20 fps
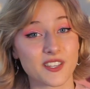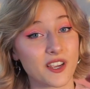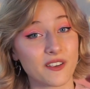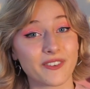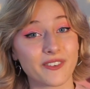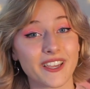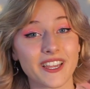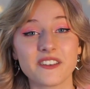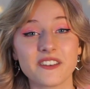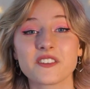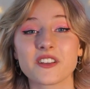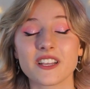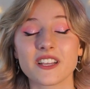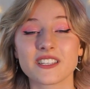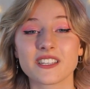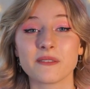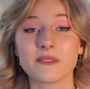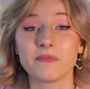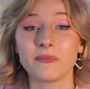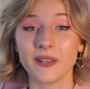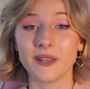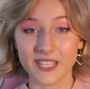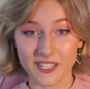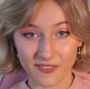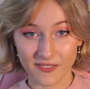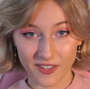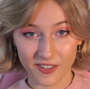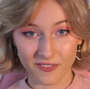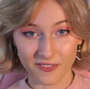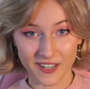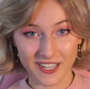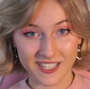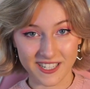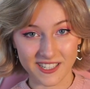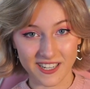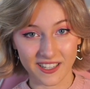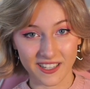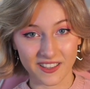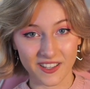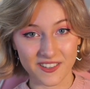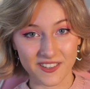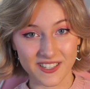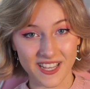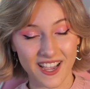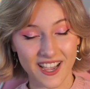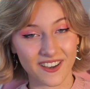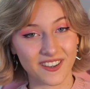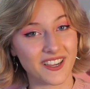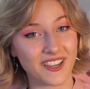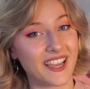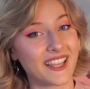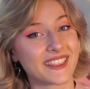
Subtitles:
if you're interested, please feel free to check those out,